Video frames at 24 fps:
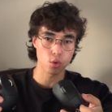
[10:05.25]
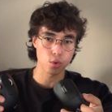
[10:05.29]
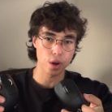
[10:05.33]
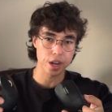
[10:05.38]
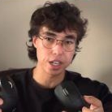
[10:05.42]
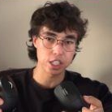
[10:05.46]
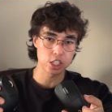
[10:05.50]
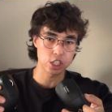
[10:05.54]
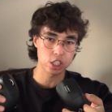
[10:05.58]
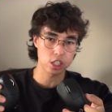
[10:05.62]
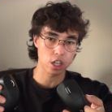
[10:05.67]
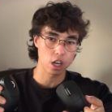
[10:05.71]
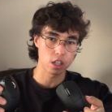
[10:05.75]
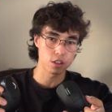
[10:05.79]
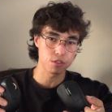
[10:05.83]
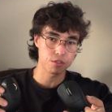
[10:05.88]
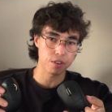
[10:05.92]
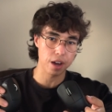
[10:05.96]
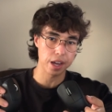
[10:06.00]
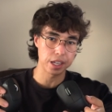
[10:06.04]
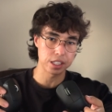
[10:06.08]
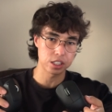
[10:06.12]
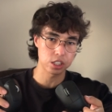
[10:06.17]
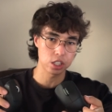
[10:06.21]
range
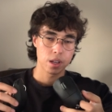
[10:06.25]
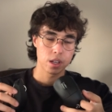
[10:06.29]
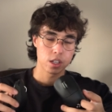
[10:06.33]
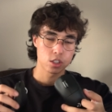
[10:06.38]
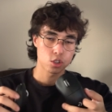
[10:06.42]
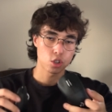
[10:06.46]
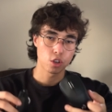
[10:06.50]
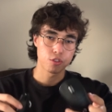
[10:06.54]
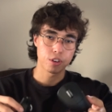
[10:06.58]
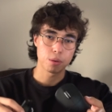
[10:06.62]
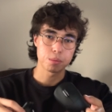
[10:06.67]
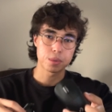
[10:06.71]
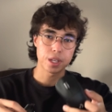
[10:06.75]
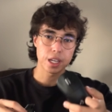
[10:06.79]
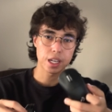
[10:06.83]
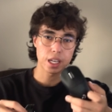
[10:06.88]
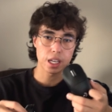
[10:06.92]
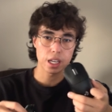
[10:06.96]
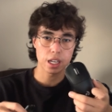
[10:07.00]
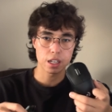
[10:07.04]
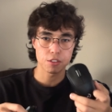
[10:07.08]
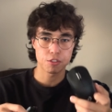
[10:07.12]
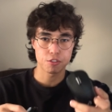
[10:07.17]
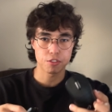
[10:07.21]
gunfights. So if I'm
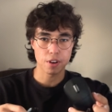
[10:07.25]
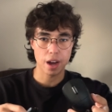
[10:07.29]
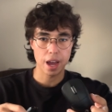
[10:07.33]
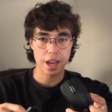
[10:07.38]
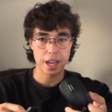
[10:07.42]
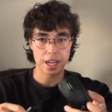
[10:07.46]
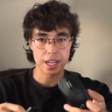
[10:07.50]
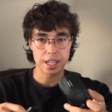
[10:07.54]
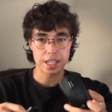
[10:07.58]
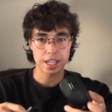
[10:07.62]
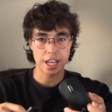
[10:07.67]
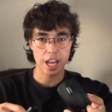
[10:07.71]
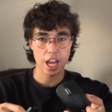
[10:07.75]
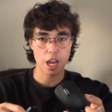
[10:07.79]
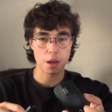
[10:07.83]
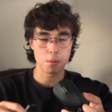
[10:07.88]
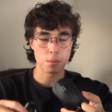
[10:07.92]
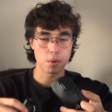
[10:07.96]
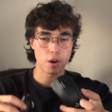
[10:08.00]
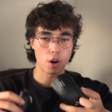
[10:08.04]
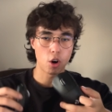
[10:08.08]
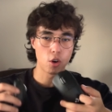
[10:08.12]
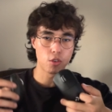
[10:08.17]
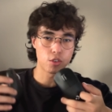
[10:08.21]
taking a fight in
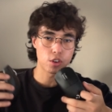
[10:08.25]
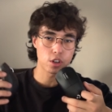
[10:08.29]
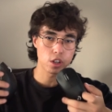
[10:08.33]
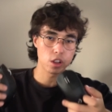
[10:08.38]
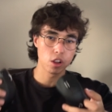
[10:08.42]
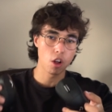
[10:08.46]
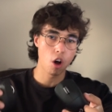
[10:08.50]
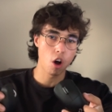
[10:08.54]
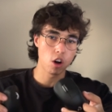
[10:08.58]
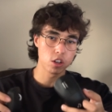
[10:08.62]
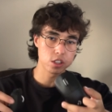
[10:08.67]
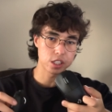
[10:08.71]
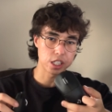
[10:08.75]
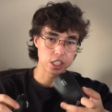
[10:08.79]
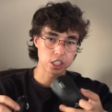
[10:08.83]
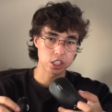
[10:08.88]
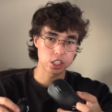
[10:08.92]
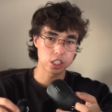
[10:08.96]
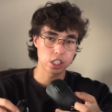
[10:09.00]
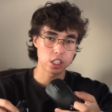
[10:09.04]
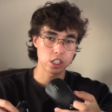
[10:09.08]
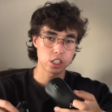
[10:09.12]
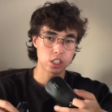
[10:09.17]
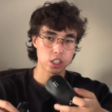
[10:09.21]
game over a long
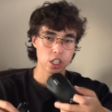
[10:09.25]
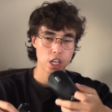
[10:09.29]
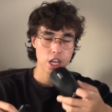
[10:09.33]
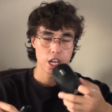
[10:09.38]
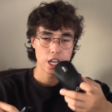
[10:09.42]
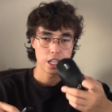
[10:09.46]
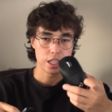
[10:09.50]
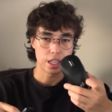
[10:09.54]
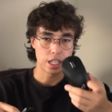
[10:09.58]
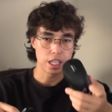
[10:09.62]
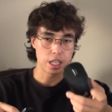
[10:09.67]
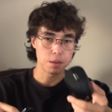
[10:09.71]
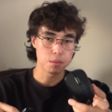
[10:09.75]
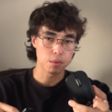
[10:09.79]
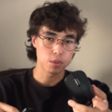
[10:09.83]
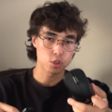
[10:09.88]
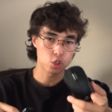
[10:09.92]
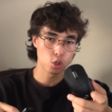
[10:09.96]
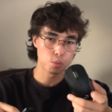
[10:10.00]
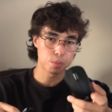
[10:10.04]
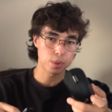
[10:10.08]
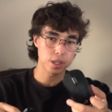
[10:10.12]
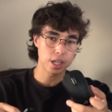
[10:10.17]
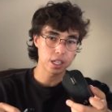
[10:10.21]
distance, the
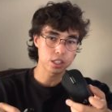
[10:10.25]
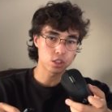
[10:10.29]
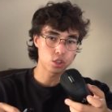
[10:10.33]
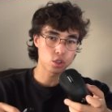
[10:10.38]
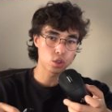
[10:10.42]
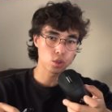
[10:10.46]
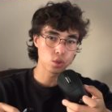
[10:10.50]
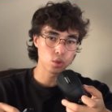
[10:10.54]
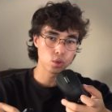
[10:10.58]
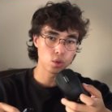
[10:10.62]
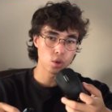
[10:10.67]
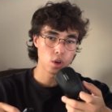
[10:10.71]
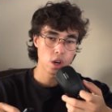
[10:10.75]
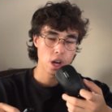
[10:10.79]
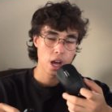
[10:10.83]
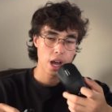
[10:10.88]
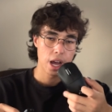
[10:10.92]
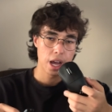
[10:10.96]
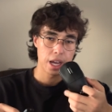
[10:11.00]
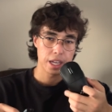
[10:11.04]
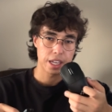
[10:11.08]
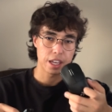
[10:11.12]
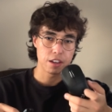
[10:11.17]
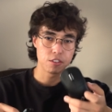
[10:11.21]
Superlight 2
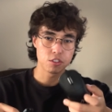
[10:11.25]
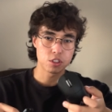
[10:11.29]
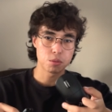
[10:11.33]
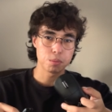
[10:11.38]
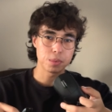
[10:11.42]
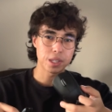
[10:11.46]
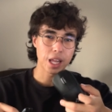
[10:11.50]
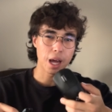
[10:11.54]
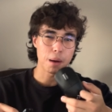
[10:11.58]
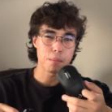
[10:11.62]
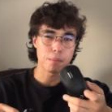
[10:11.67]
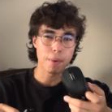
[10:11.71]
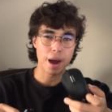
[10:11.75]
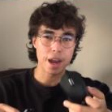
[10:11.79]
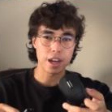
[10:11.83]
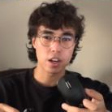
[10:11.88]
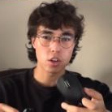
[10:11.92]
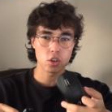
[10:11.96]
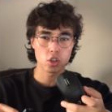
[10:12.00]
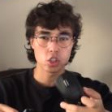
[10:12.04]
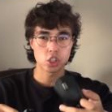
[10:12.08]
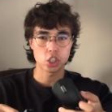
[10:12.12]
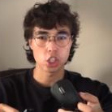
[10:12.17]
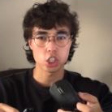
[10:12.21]
gives me that
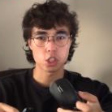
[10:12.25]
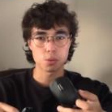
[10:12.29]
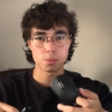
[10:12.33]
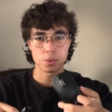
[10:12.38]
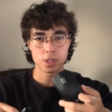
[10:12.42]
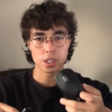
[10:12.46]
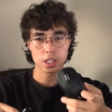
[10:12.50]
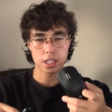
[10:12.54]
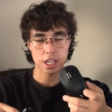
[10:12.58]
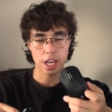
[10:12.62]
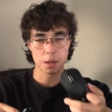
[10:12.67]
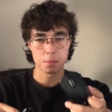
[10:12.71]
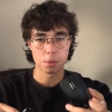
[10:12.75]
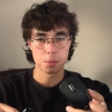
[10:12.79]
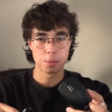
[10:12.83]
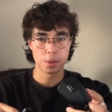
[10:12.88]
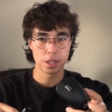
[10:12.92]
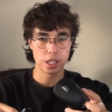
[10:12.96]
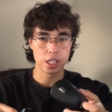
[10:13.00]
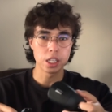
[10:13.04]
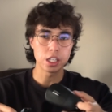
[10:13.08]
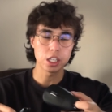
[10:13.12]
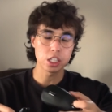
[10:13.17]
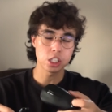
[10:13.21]
micro adjustment
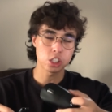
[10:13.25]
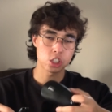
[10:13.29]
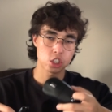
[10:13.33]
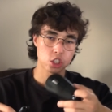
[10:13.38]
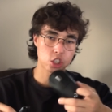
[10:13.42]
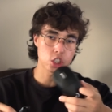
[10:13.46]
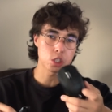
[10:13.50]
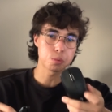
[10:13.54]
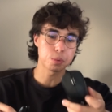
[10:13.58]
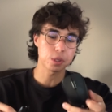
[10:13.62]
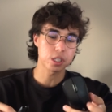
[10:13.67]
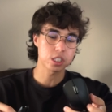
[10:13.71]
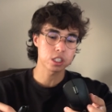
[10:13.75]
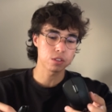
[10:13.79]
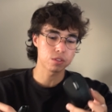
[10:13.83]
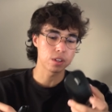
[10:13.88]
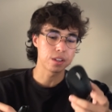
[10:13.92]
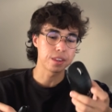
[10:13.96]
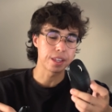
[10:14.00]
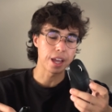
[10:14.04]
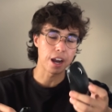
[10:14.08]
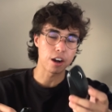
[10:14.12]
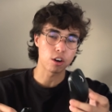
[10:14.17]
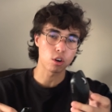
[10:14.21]
capabilities just because of the
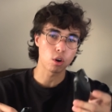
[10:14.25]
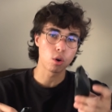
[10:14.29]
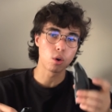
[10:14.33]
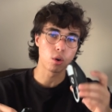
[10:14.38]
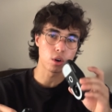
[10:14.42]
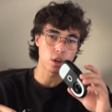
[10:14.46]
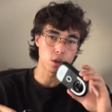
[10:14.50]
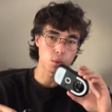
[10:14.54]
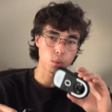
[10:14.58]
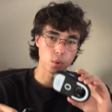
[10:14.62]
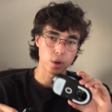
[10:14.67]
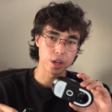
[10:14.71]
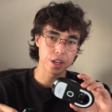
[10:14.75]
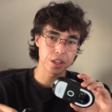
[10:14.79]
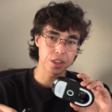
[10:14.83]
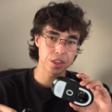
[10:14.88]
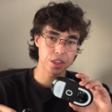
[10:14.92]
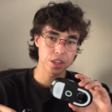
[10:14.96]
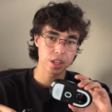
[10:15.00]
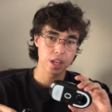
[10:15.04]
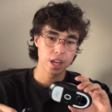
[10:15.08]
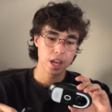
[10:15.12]
narrower width